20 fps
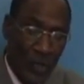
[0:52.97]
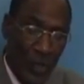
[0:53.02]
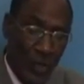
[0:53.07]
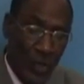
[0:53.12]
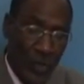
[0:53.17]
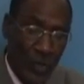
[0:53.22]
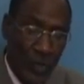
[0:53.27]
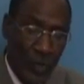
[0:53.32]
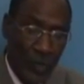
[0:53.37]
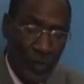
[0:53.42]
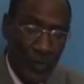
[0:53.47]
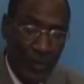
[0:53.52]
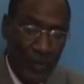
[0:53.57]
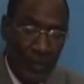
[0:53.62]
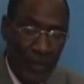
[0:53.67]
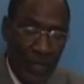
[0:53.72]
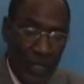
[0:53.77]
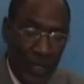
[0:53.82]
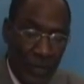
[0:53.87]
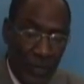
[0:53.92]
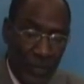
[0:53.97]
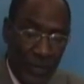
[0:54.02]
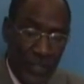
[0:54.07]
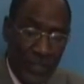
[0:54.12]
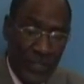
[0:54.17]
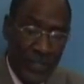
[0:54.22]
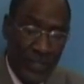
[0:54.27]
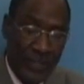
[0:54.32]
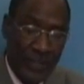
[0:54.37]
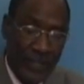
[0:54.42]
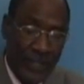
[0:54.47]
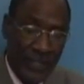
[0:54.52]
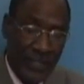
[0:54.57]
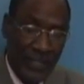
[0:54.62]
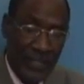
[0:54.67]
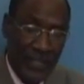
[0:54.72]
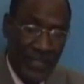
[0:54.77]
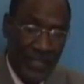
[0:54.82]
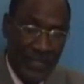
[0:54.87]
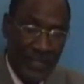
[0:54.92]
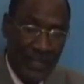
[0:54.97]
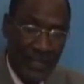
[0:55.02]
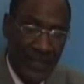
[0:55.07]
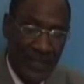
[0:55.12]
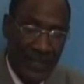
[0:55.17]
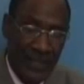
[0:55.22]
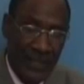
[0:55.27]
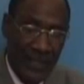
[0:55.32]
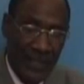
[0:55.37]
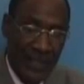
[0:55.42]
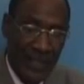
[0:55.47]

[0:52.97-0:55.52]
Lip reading: all Barotseland citizens